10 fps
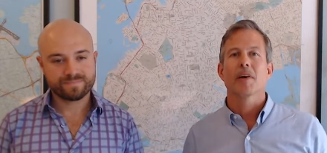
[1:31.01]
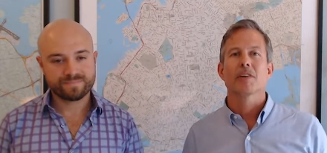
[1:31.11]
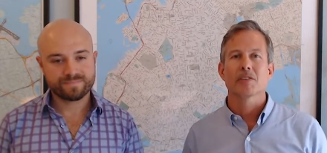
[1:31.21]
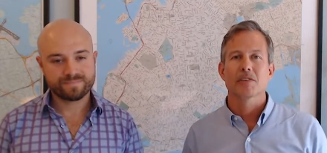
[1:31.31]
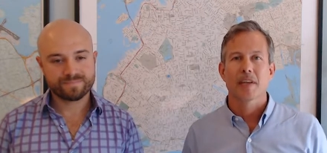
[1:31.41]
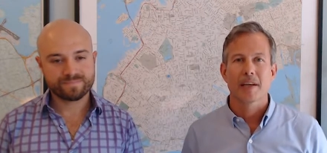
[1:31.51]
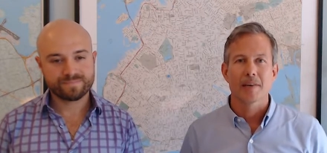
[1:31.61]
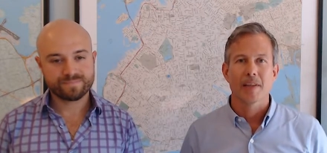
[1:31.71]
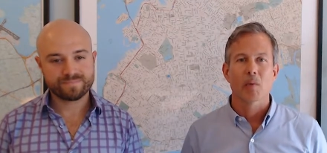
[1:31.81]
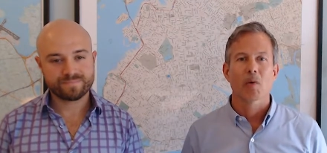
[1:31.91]
Speaker 1: that we
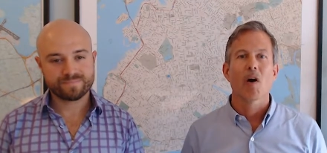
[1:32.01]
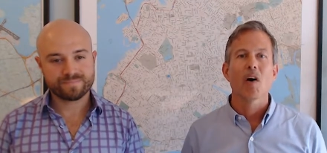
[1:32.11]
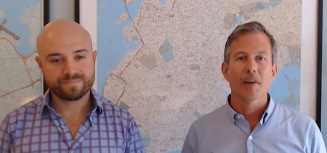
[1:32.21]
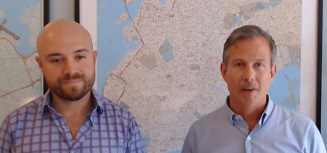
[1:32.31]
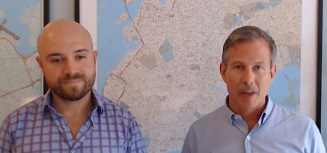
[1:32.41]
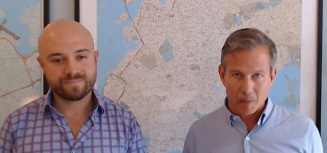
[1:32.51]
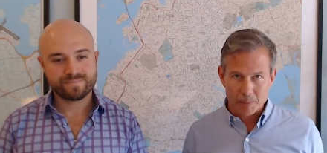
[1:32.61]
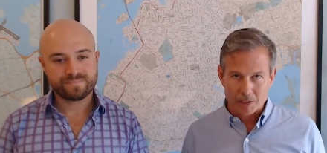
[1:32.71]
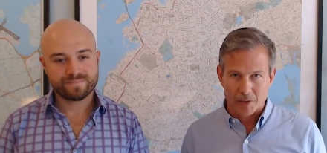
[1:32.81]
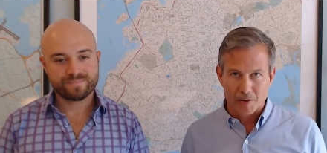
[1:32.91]
understand that we're all here to
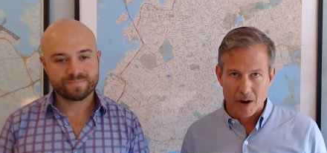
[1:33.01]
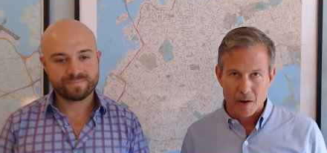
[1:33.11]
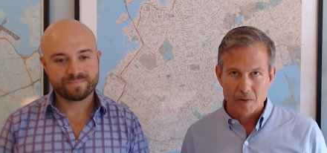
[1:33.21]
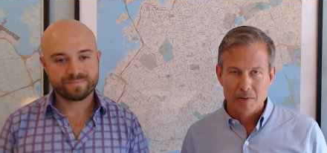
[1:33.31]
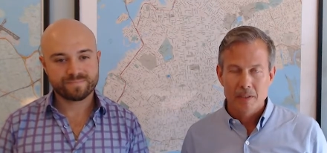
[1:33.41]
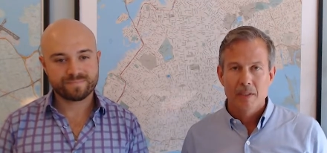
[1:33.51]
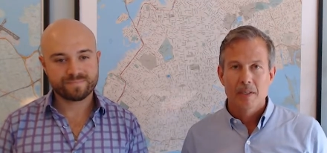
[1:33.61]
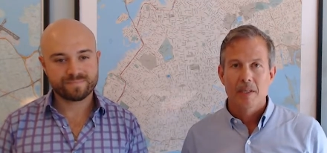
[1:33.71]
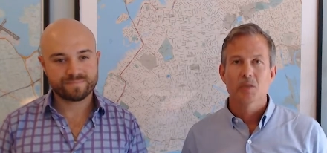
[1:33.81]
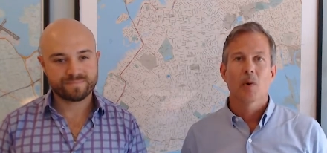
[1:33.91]
help each other out,
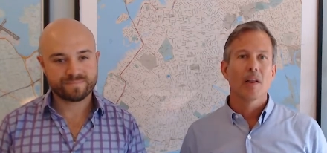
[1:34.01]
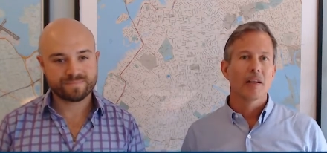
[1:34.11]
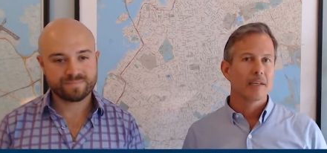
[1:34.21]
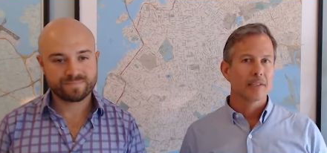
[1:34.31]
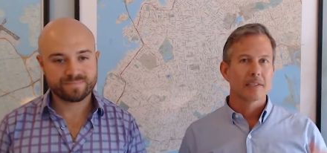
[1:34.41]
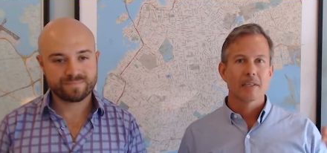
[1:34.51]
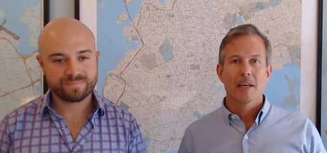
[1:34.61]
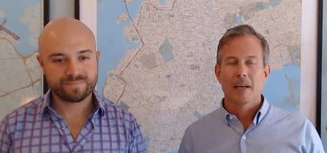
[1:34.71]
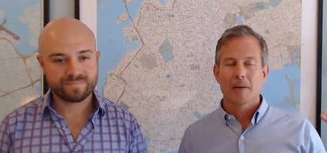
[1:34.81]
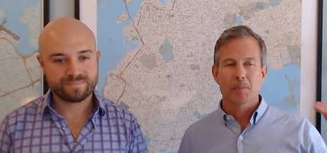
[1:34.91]
as well
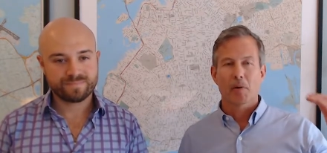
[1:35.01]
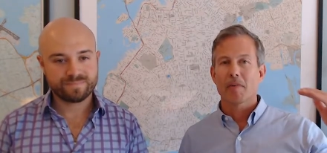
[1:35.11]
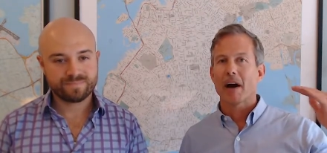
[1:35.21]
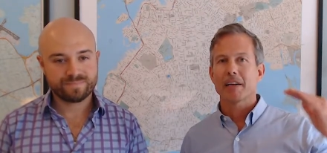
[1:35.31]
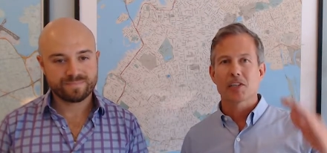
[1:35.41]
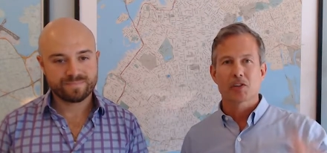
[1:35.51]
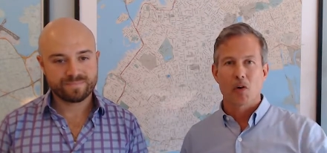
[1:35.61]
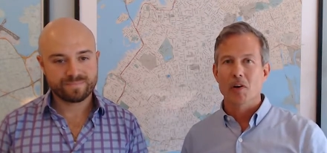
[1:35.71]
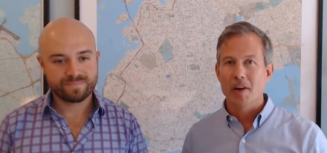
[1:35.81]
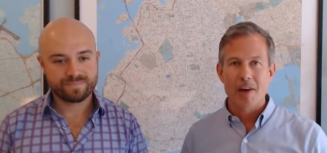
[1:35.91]
as provide
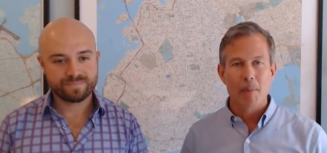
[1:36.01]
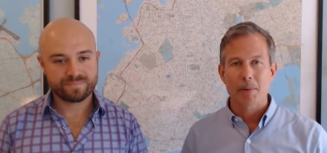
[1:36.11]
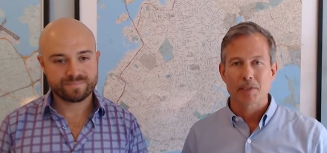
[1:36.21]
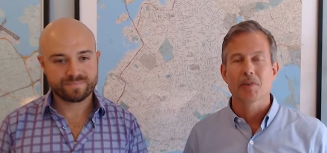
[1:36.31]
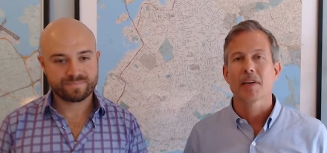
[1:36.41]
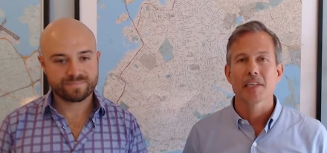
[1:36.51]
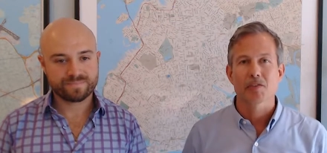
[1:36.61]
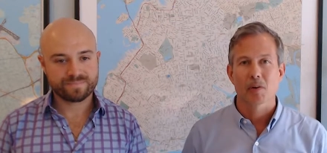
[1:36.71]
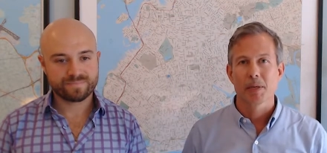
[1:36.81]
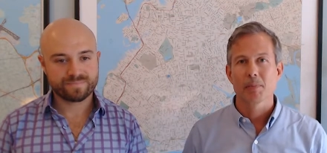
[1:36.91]
extraordinary
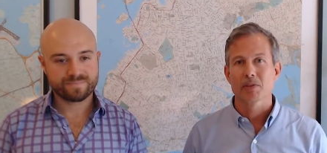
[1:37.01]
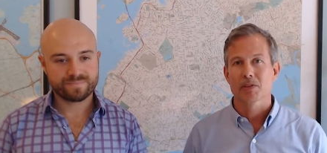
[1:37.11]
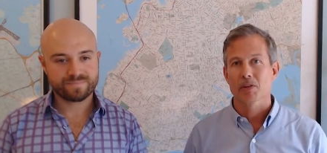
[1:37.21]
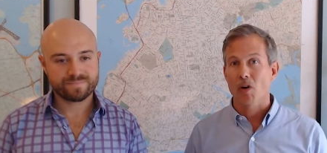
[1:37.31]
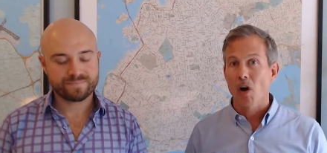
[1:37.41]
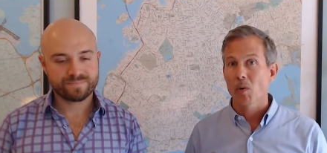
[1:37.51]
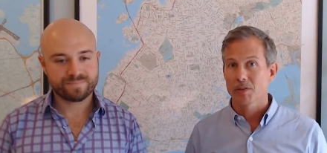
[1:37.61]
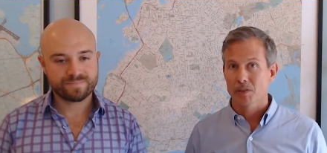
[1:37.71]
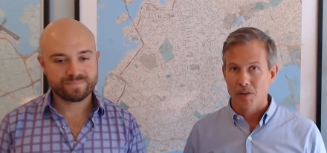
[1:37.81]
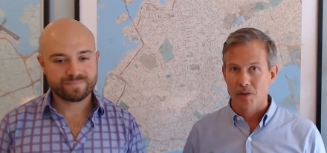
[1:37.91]
opportunities for people to grow
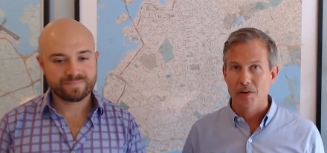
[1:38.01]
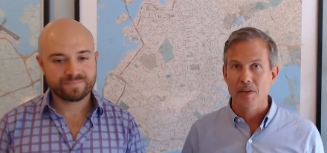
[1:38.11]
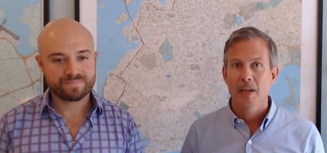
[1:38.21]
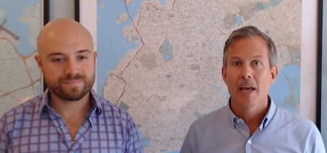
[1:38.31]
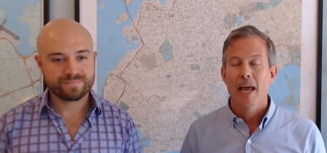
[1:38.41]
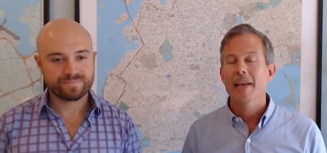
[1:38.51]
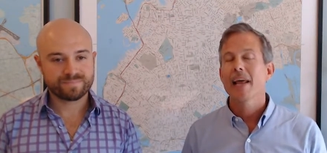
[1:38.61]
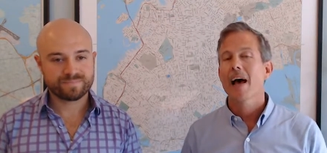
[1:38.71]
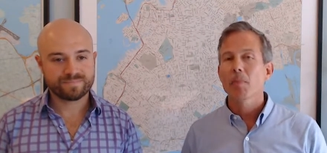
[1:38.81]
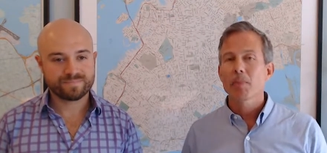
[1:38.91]
and to learn, and to
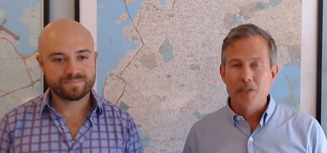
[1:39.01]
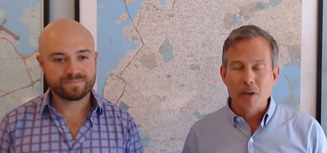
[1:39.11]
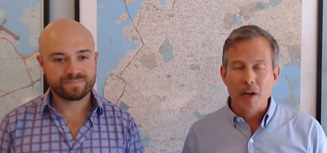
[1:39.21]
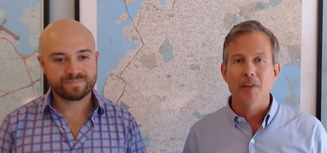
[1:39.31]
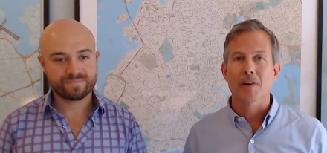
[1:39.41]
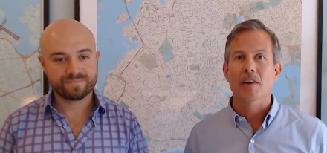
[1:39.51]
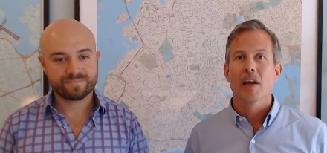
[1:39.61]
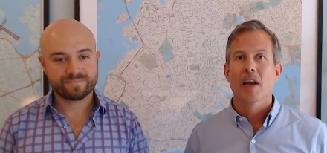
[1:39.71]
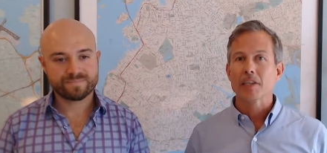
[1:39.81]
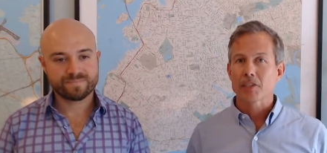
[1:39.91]
help each other
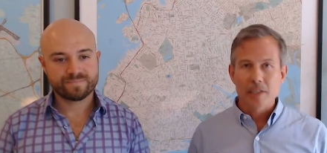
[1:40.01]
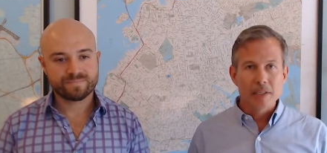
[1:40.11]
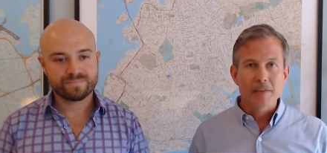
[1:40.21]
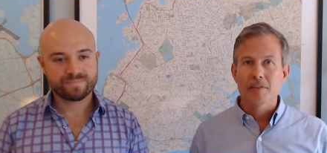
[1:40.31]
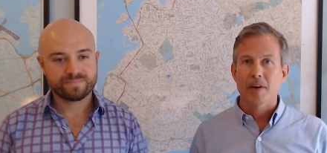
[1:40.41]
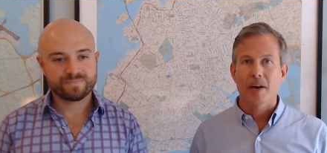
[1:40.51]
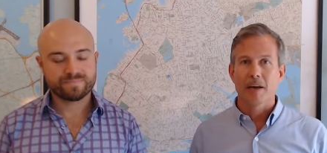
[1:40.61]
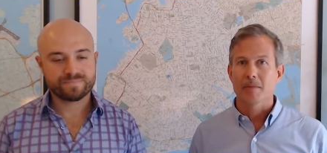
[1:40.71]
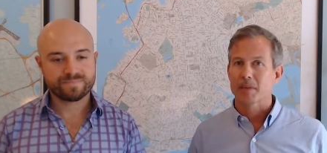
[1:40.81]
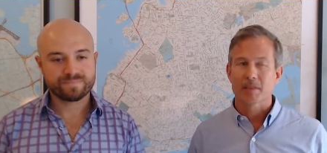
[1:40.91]
achieve,
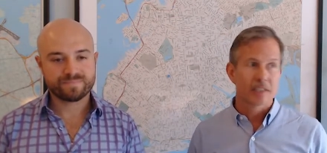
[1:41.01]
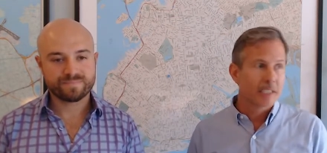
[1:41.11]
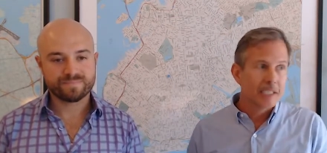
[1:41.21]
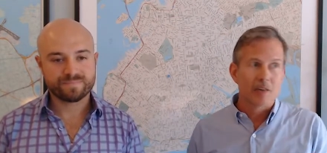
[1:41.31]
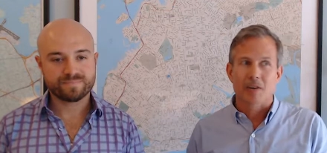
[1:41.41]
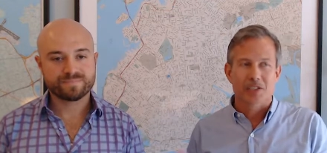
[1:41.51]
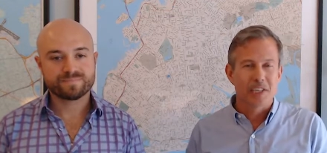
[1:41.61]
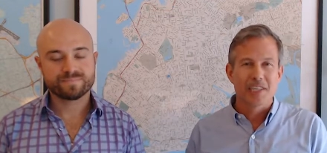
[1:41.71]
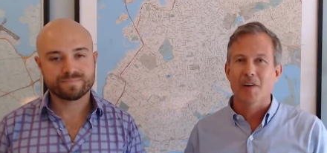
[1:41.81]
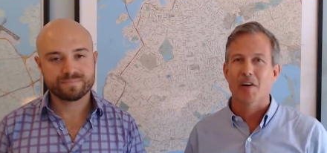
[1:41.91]
uh, exceed or
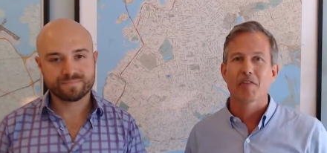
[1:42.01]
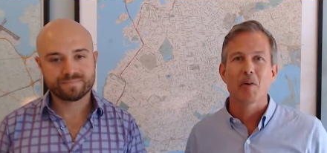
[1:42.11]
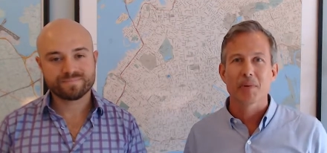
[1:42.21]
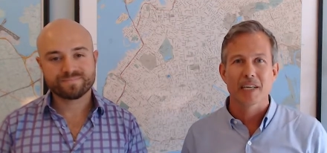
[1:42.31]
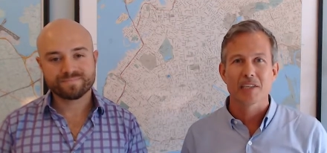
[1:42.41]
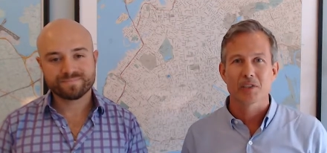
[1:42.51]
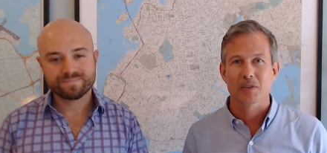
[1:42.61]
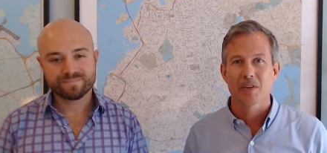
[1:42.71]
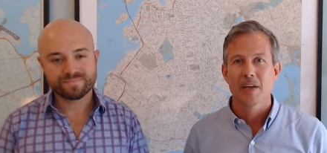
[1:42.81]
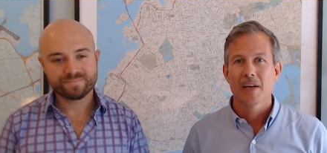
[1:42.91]
achieve our full
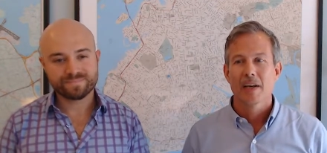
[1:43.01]
potential.